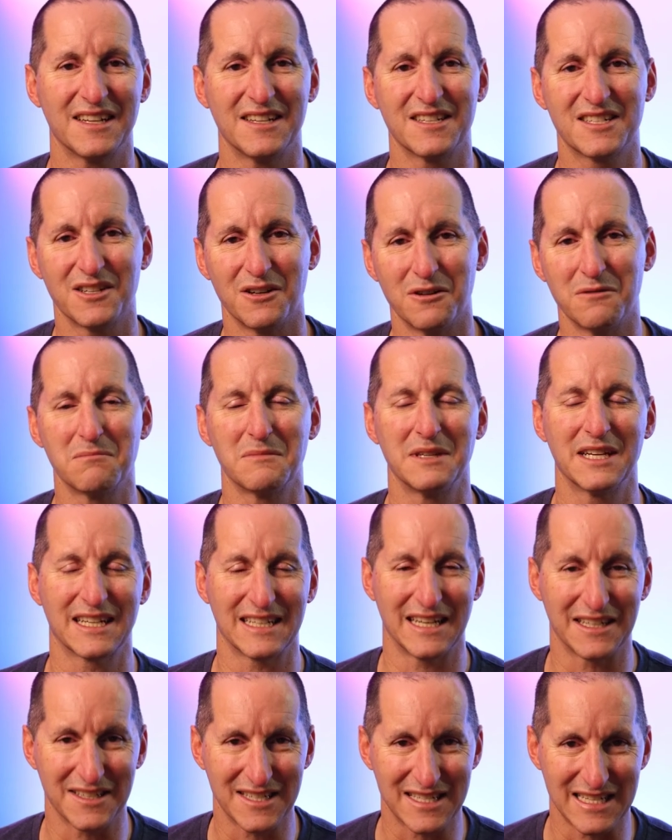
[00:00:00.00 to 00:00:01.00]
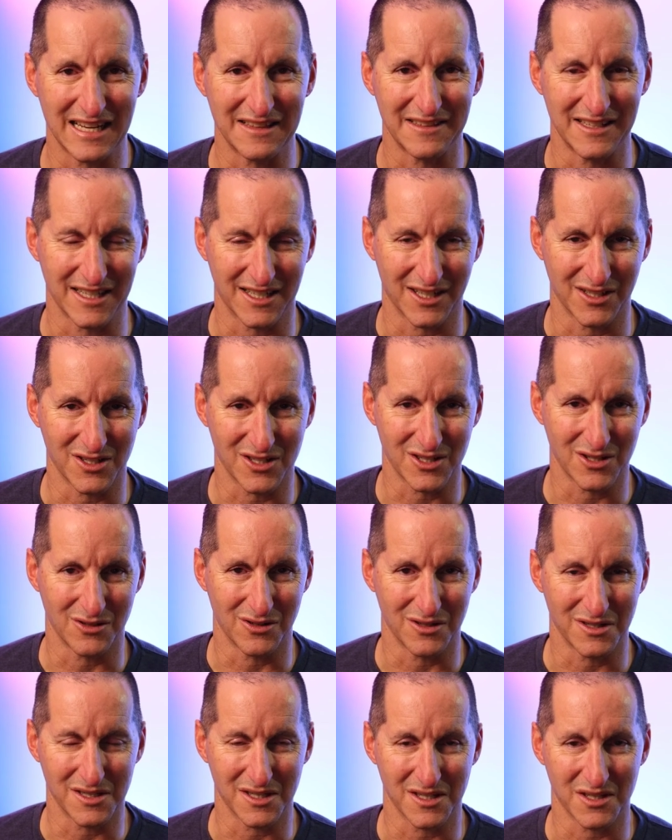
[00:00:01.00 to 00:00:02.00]
And so you can understand their
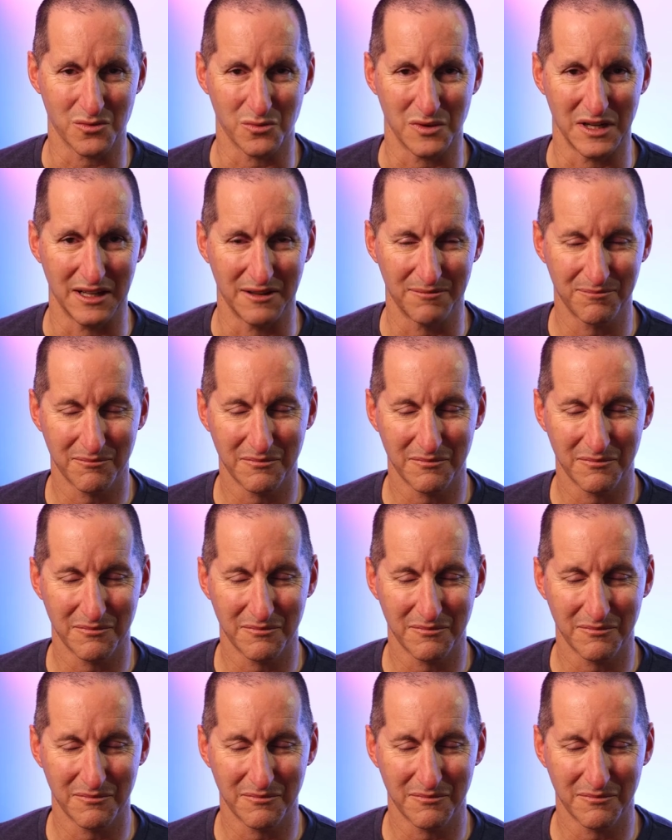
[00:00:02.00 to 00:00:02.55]
concerns as well.